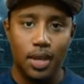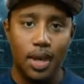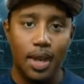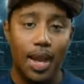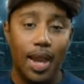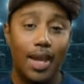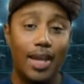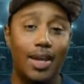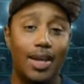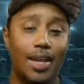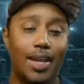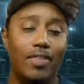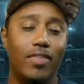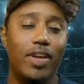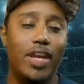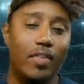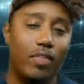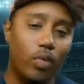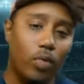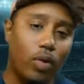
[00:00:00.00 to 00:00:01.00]
Hey, good
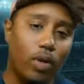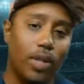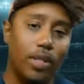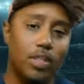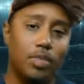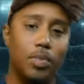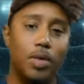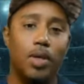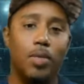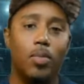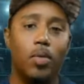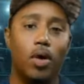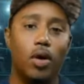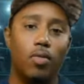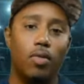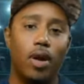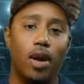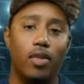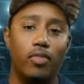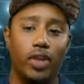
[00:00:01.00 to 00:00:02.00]
evening, everyone. It's me, your boy
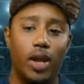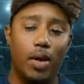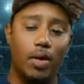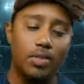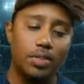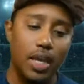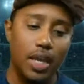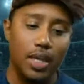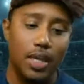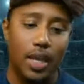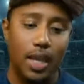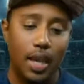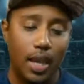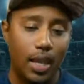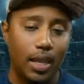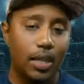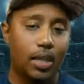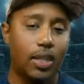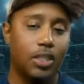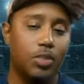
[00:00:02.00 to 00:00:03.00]
Ryan Flowers,
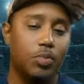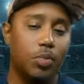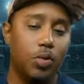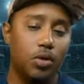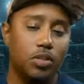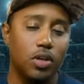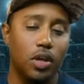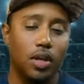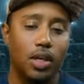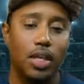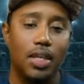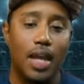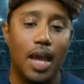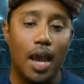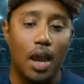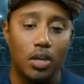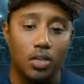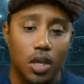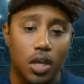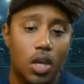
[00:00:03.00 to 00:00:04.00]
aka Clutch Sports Talk in the
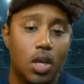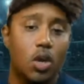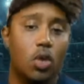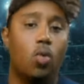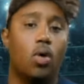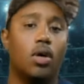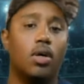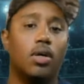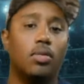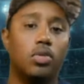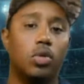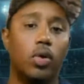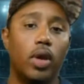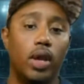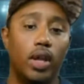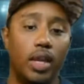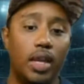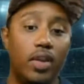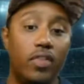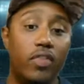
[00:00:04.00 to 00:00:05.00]
house. Welcome to
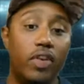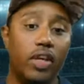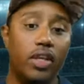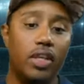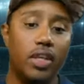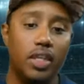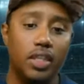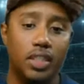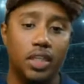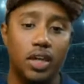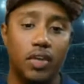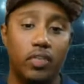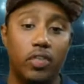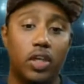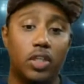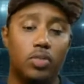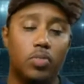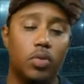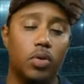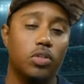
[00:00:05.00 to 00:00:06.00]
an evening edition of
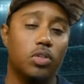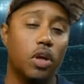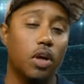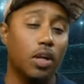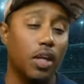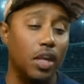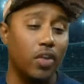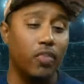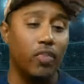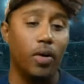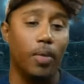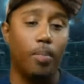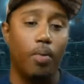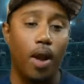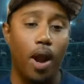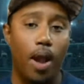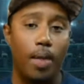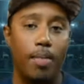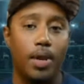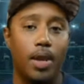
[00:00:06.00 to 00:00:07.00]
Clutch Sports Talk NFL
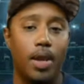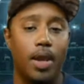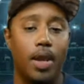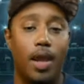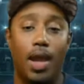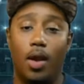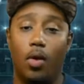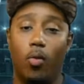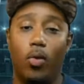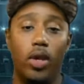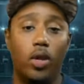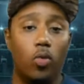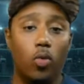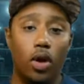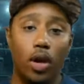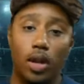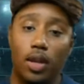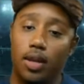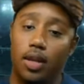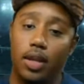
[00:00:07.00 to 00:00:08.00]
Prime. And week
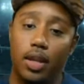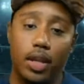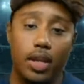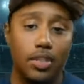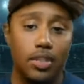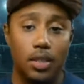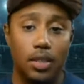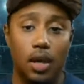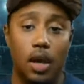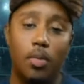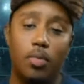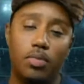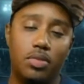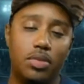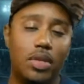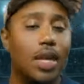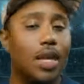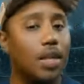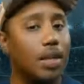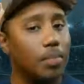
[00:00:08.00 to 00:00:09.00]
one, it's
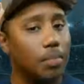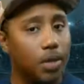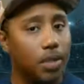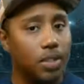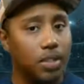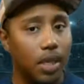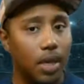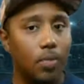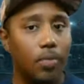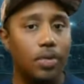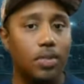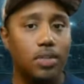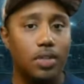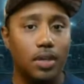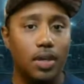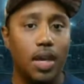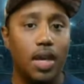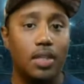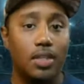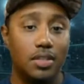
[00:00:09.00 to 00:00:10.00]
almost not in the books yet. We
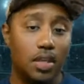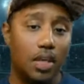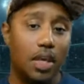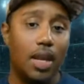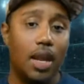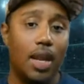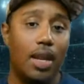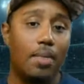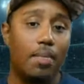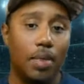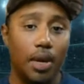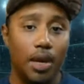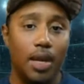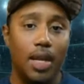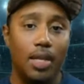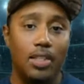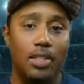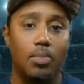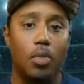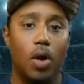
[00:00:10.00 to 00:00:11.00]
still got Sunday night and Monday
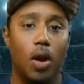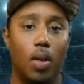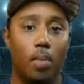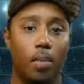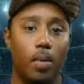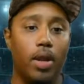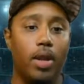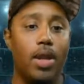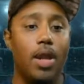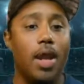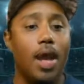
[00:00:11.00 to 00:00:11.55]
night tomorrow, but